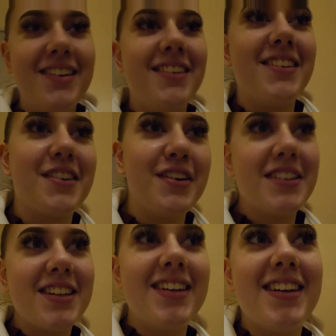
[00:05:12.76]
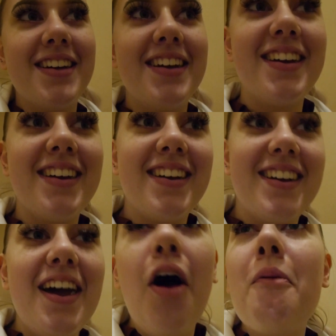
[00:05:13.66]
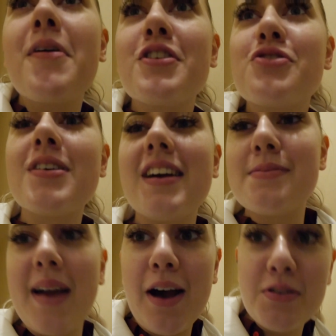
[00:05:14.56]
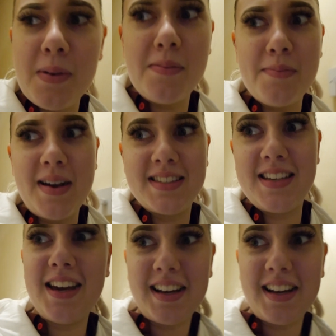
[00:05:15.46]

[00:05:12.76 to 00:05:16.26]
Oh god. Oh my god, I just realised my house might be messy.